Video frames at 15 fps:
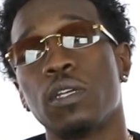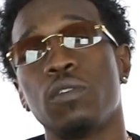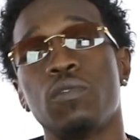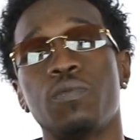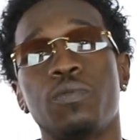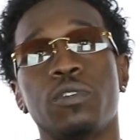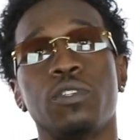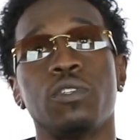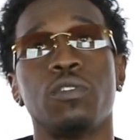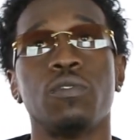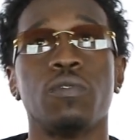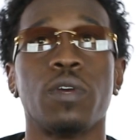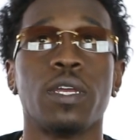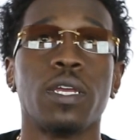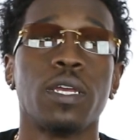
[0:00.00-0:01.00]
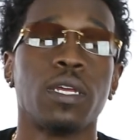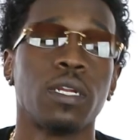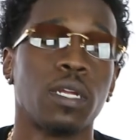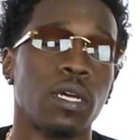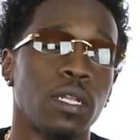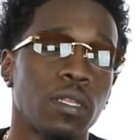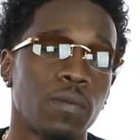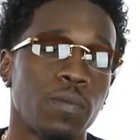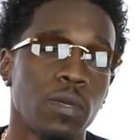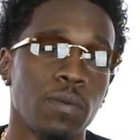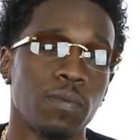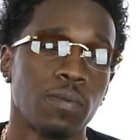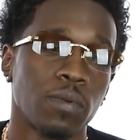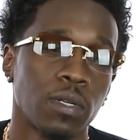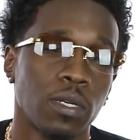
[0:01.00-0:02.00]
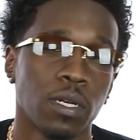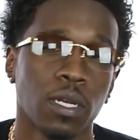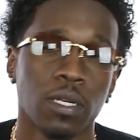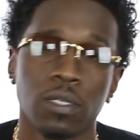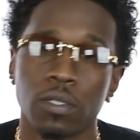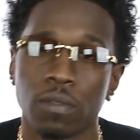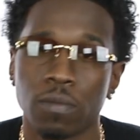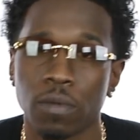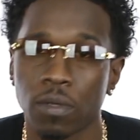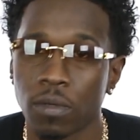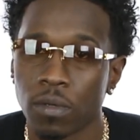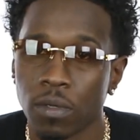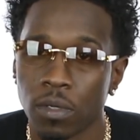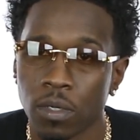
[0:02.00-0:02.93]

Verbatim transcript: you putting you and other people in danger, bro.